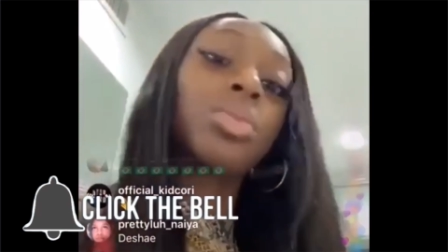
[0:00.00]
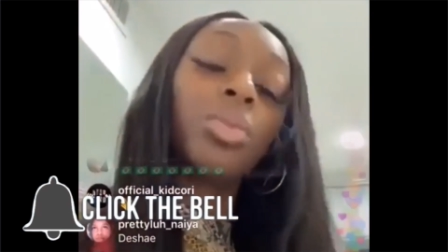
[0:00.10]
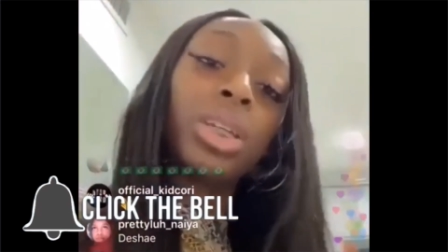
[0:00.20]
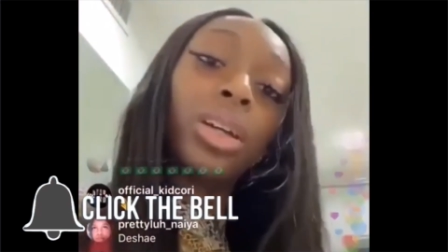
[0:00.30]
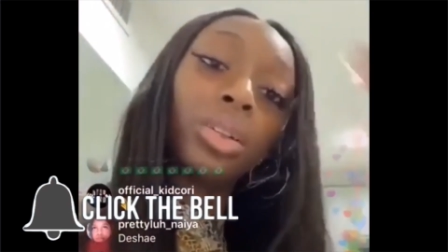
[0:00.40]
that's
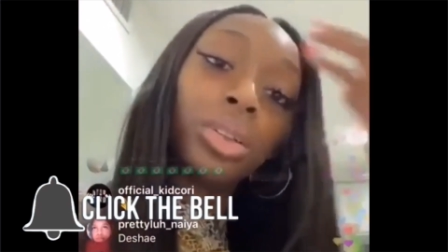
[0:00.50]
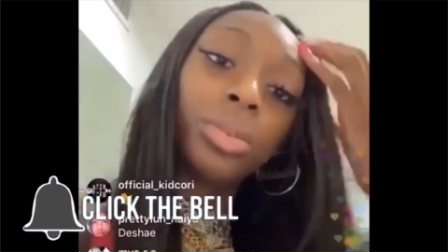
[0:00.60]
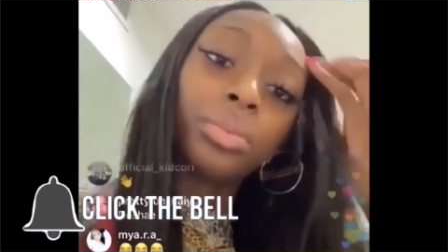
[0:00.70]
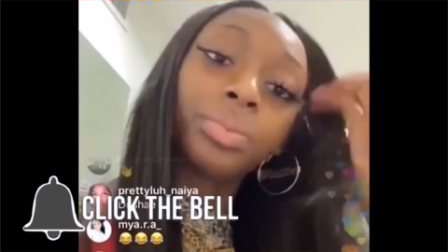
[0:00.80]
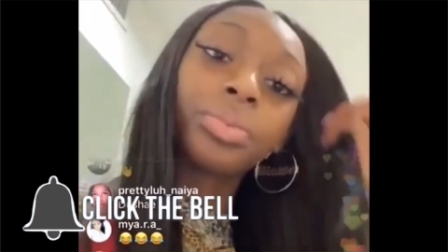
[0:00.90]
what we gonna
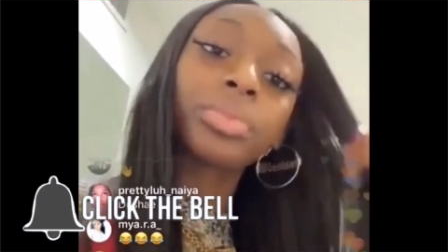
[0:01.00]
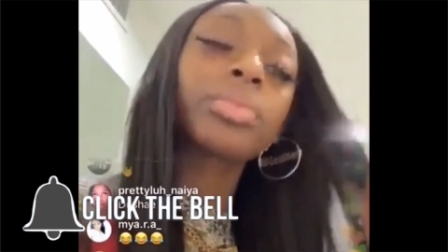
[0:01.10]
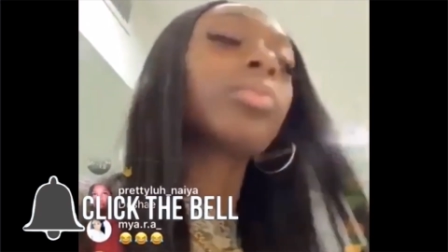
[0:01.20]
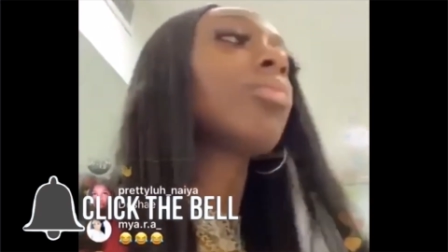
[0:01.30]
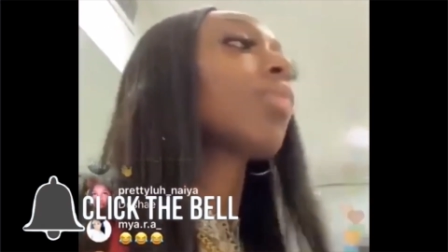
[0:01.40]
do.
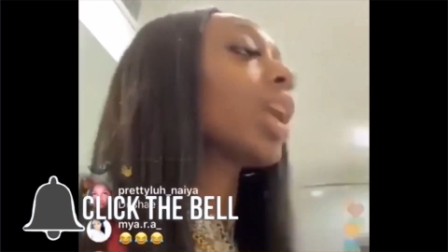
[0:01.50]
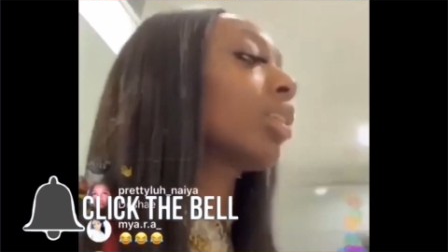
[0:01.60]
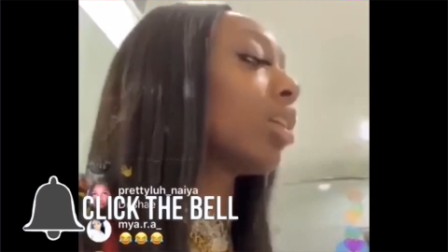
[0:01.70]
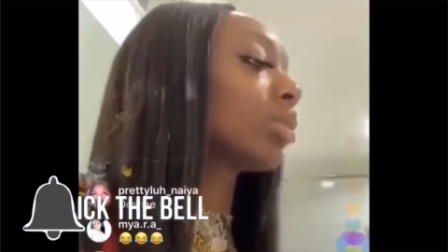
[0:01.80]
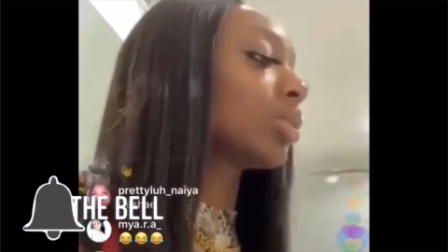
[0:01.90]

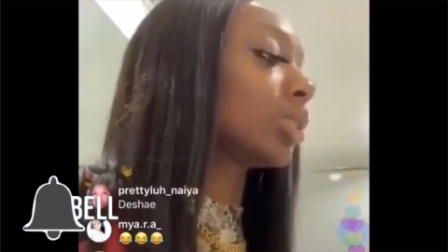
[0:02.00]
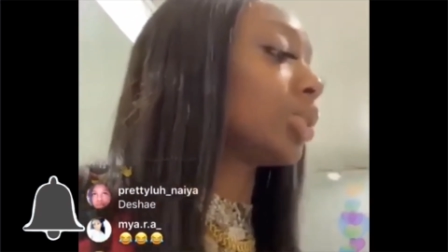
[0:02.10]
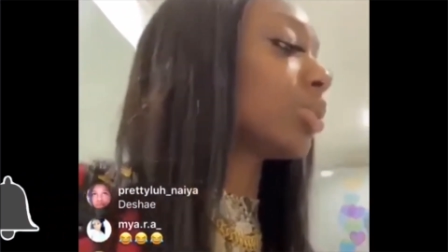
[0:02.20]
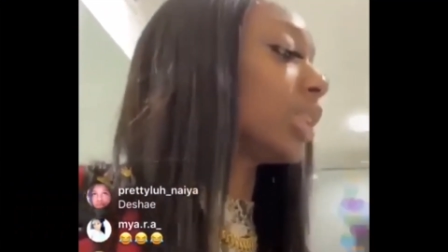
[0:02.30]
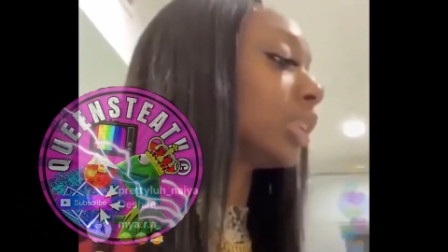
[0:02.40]
Long story
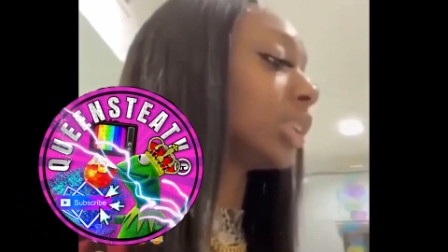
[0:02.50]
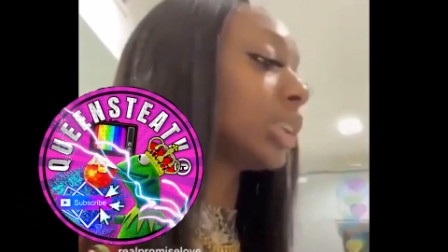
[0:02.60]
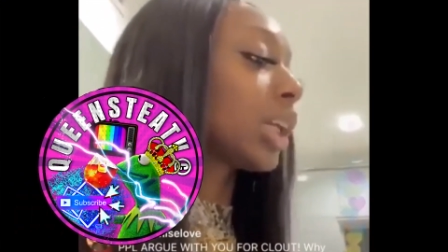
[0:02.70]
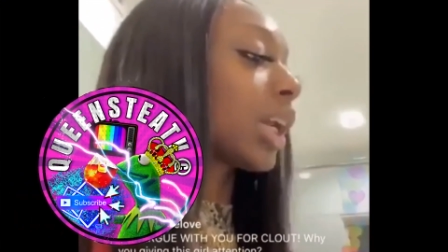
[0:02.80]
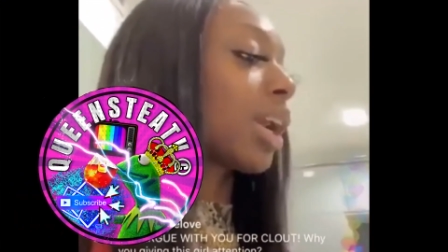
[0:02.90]
short,
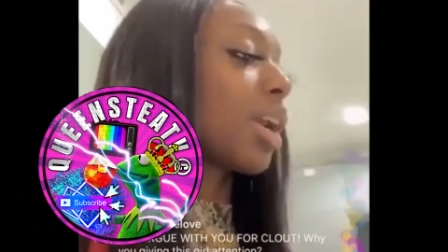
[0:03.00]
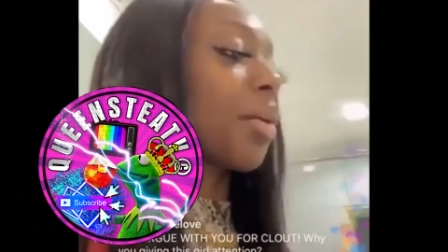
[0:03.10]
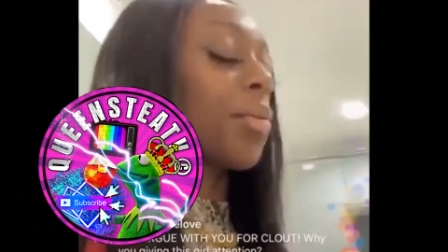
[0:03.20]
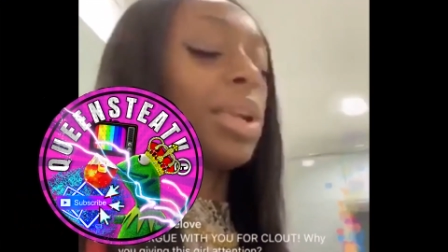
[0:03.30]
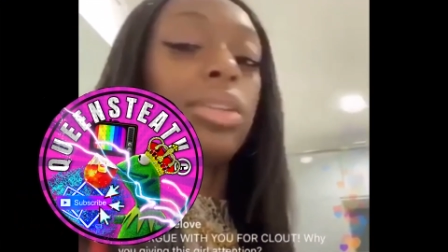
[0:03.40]

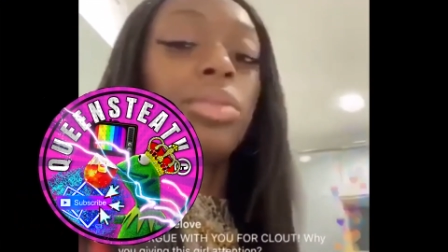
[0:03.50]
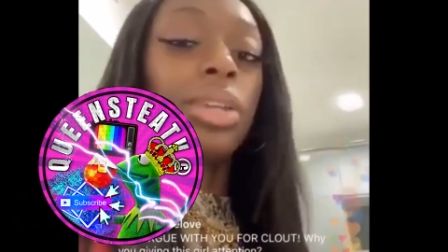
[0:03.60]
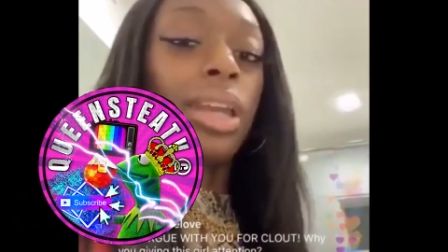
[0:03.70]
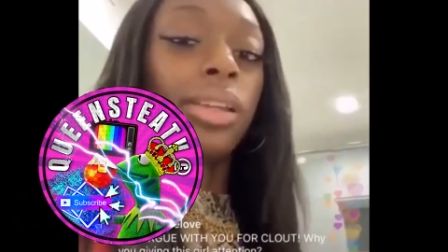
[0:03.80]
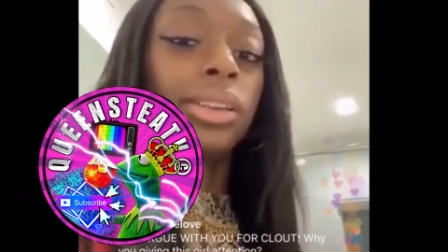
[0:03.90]
we didn't
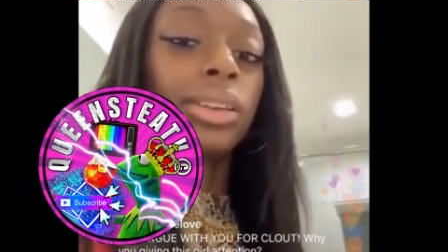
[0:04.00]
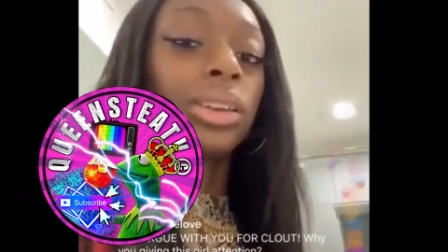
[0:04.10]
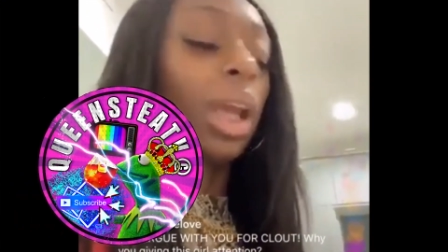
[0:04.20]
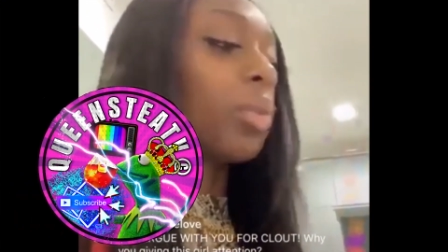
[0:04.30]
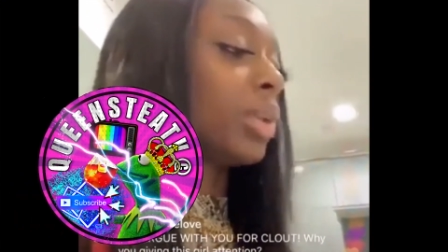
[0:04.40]
do that.
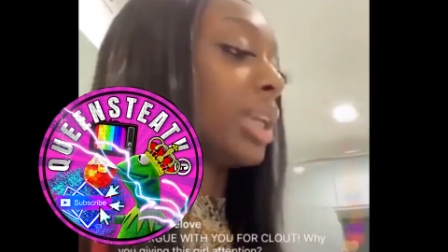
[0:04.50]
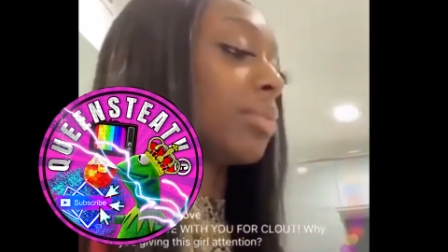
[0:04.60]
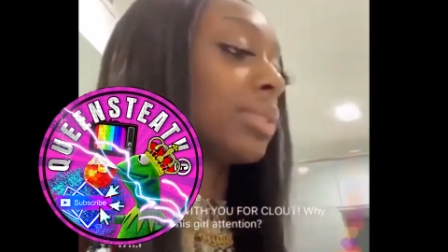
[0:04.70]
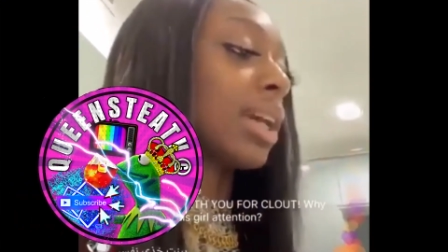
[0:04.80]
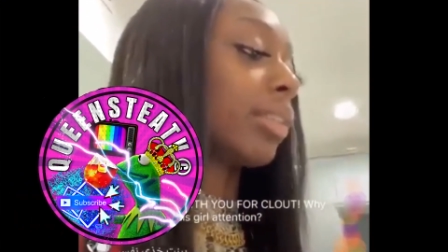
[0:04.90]
We
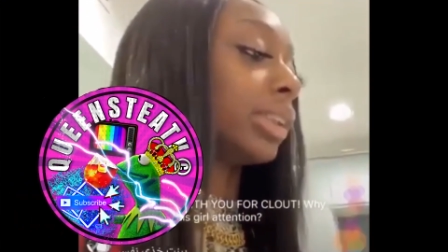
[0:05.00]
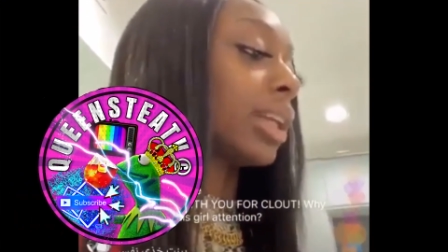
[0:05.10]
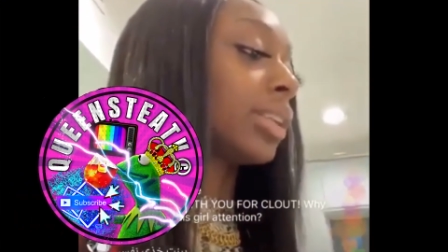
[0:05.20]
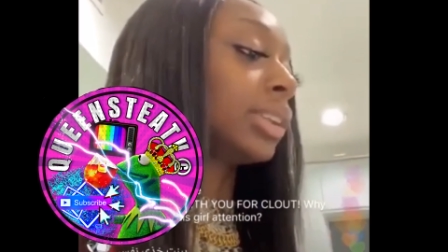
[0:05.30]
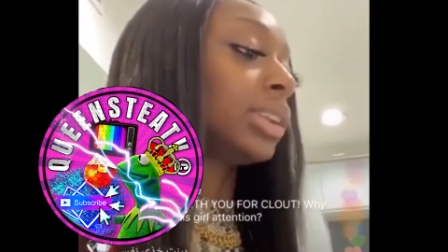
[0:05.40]
kept talking.